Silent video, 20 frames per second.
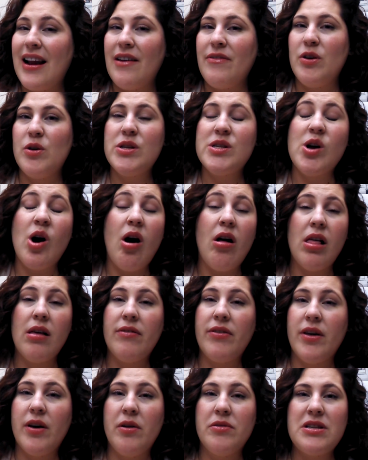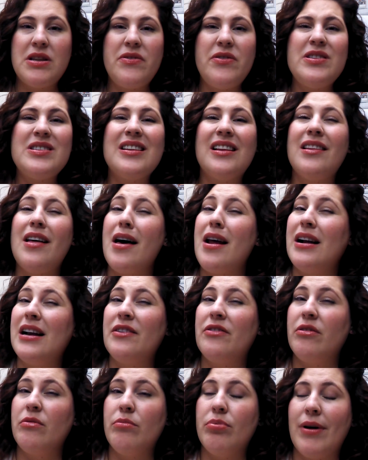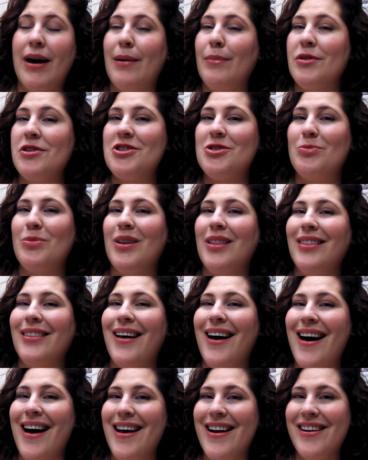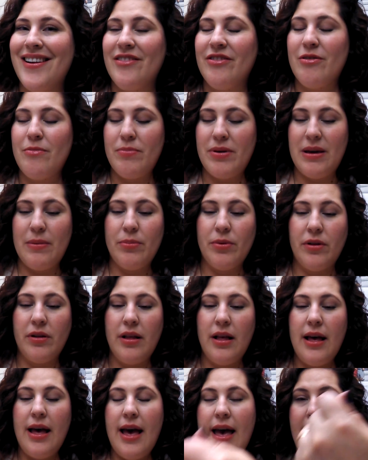I've used all of those. I've used a lot of different primers from a lot of different people.